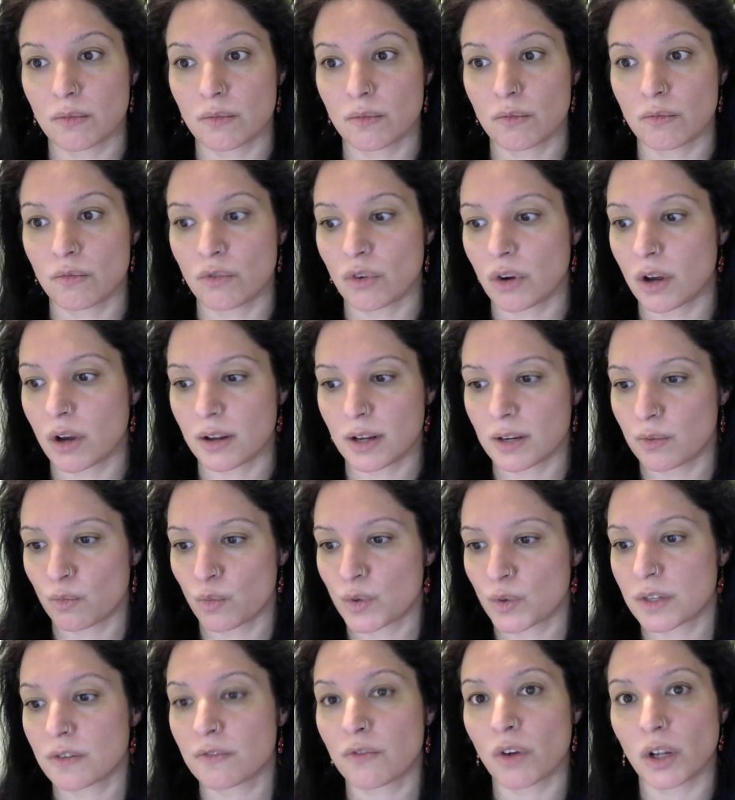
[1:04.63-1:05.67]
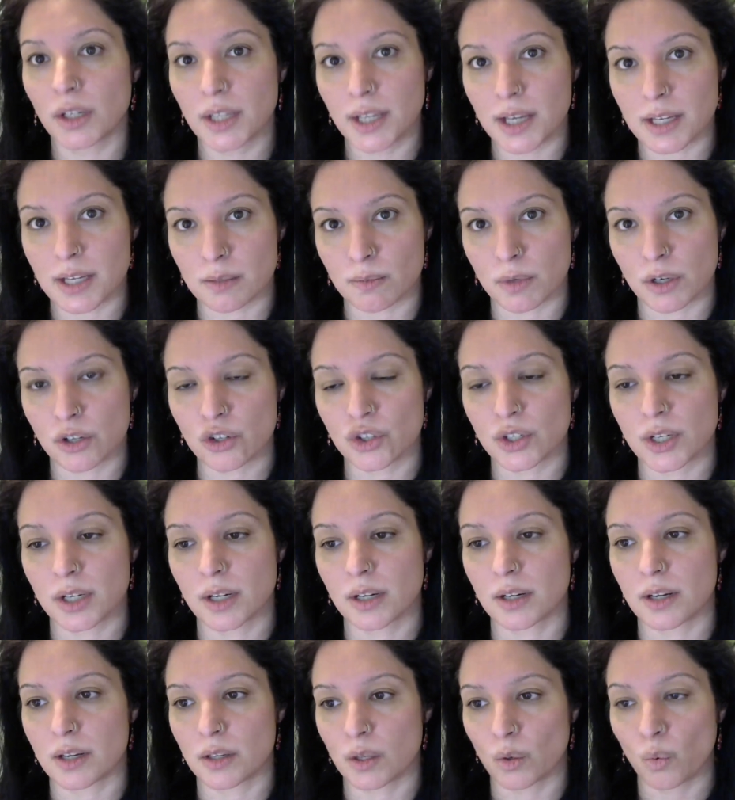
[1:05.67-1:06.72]
not it wasn't falling as much
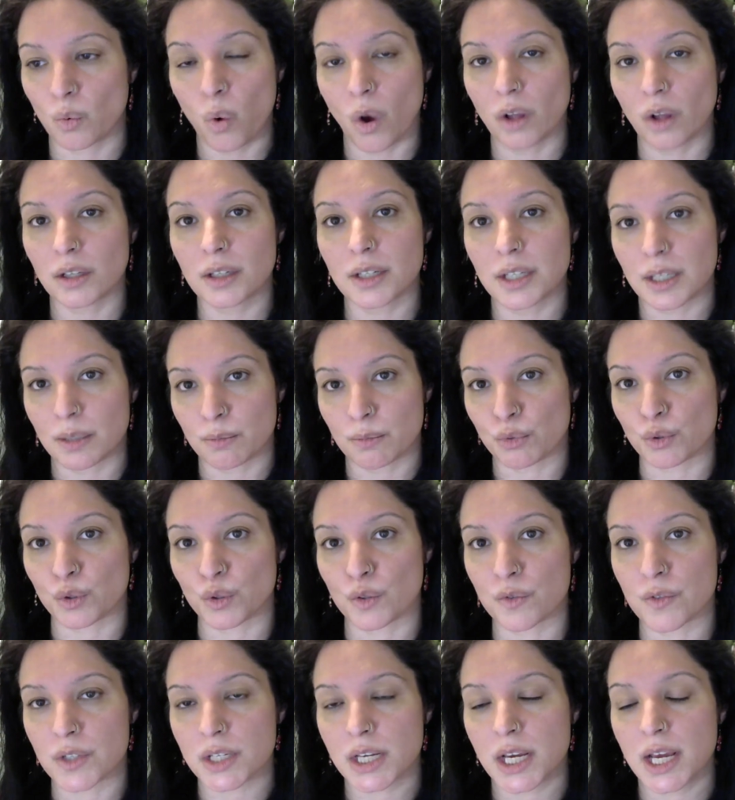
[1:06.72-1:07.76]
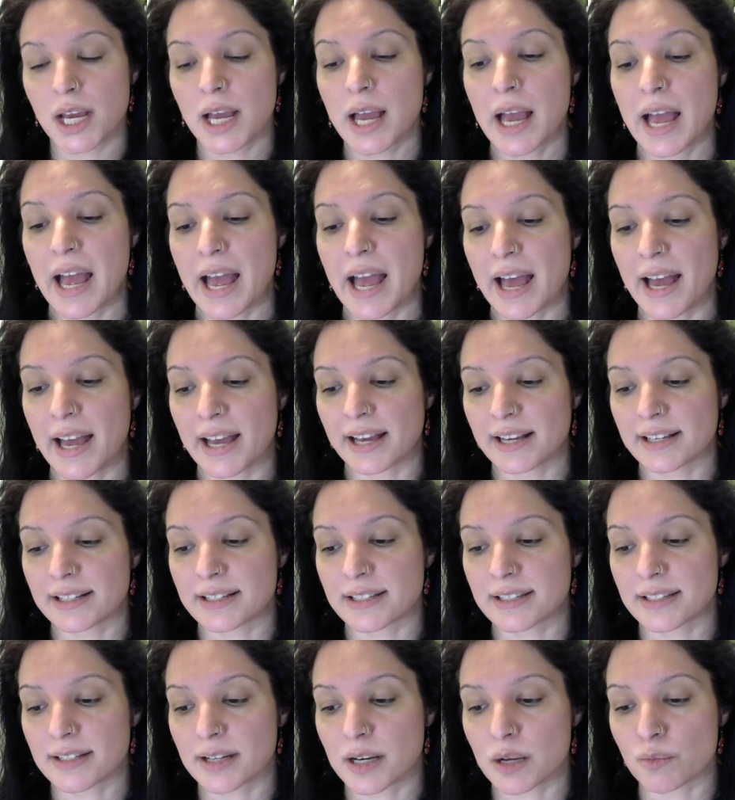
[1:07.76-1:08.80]
and the quality improved
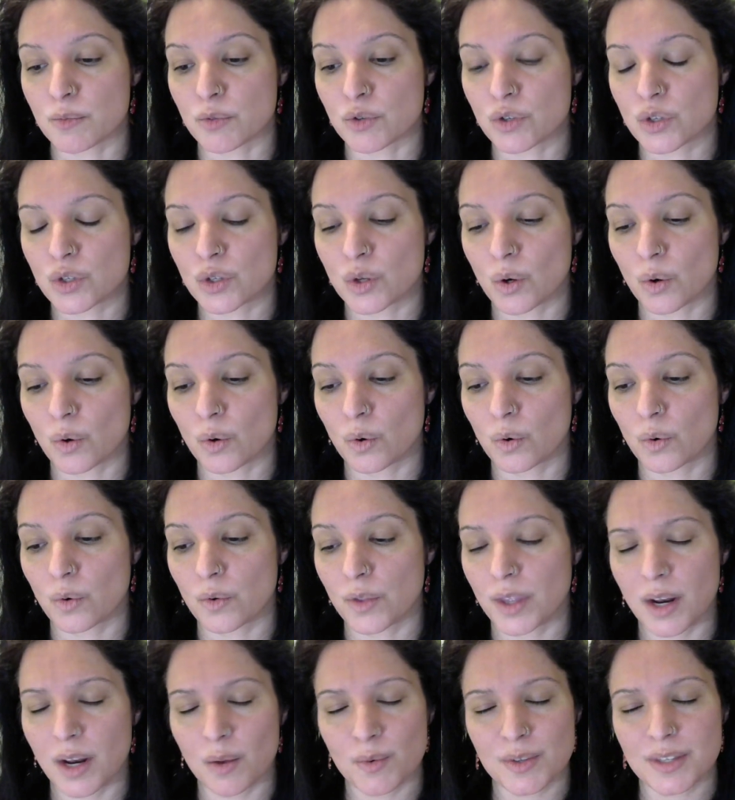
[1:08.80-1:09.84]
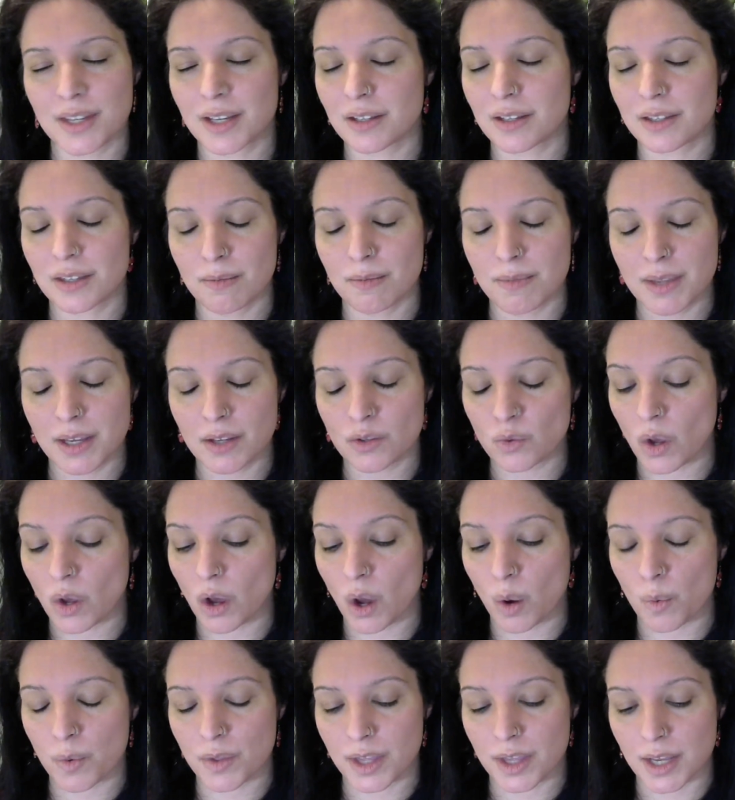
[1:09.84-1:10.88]
and um, so then i was like something is going
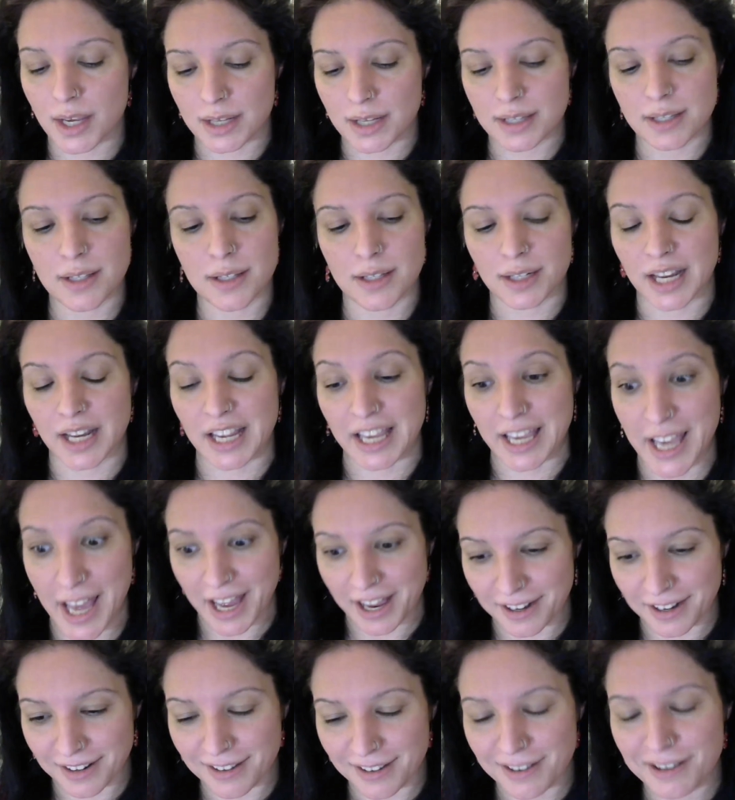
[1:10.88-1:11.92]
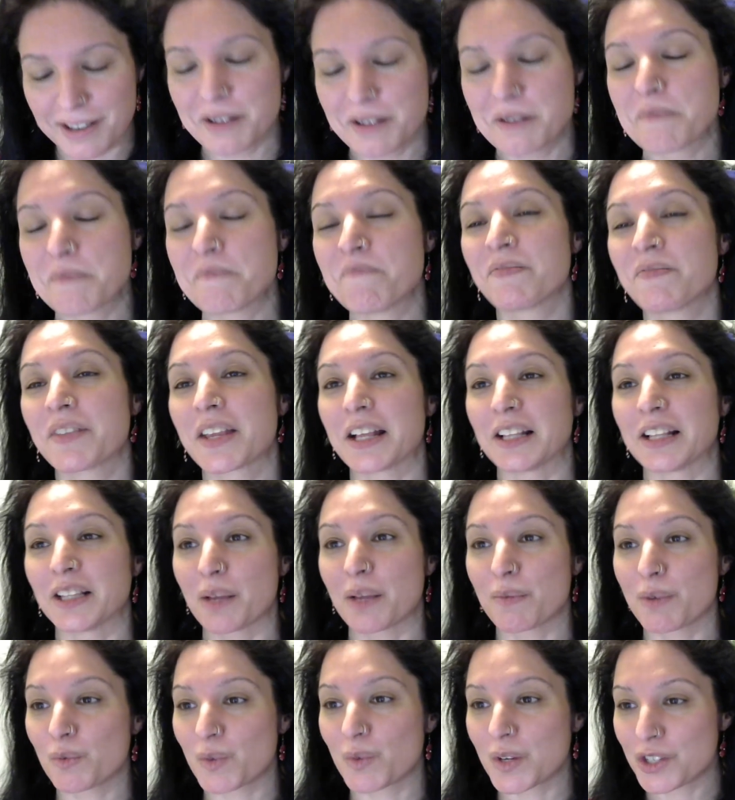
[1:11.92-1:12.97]
on with the insulin again let
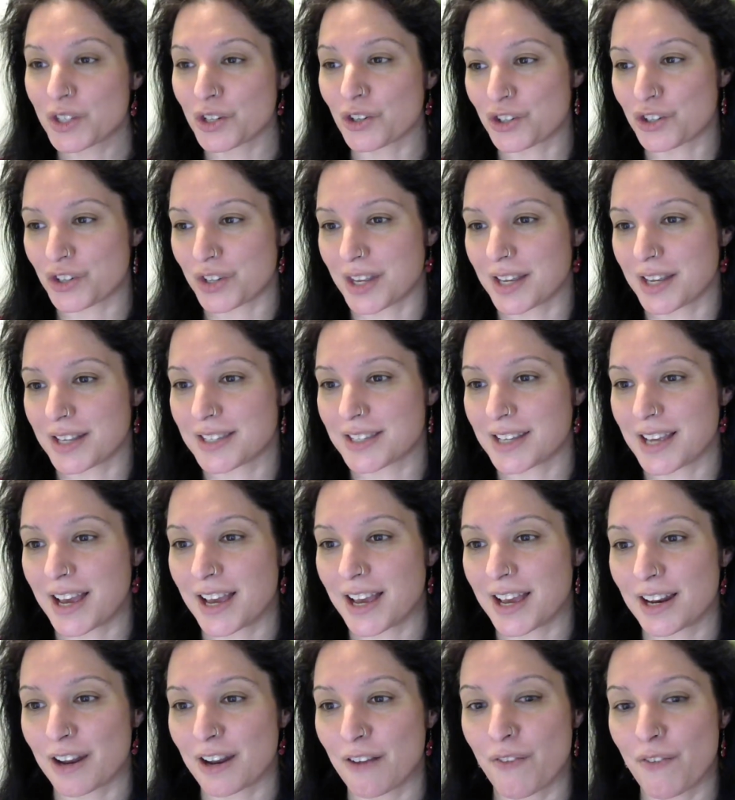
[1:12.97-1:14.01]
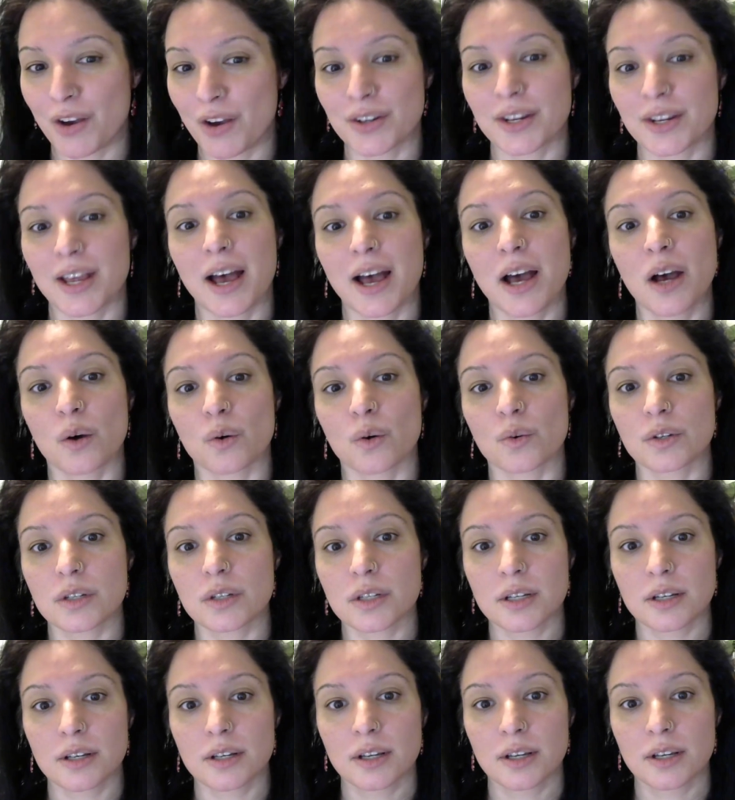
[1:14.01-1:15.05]
me research this and i found
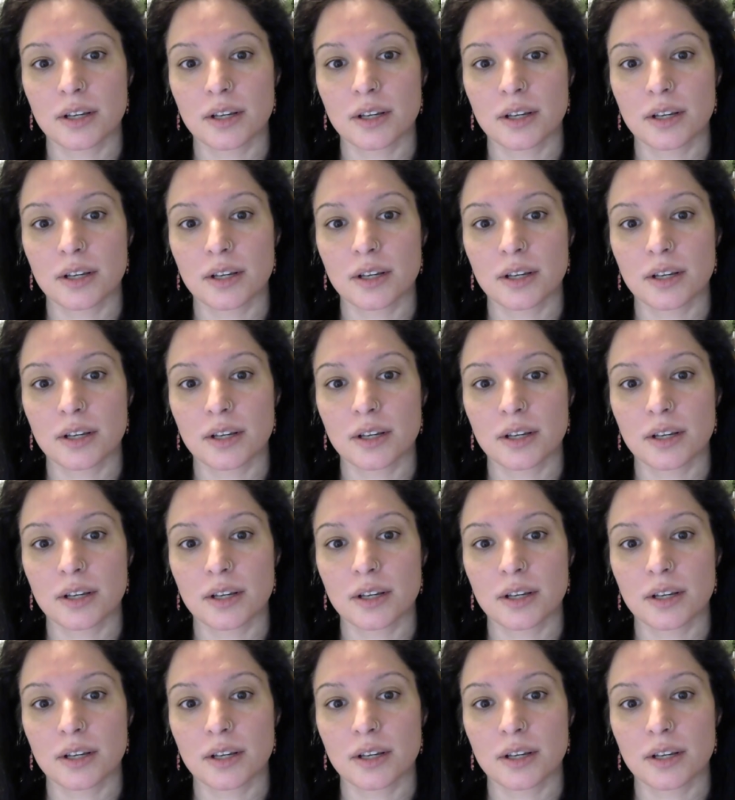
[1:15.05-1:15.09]
out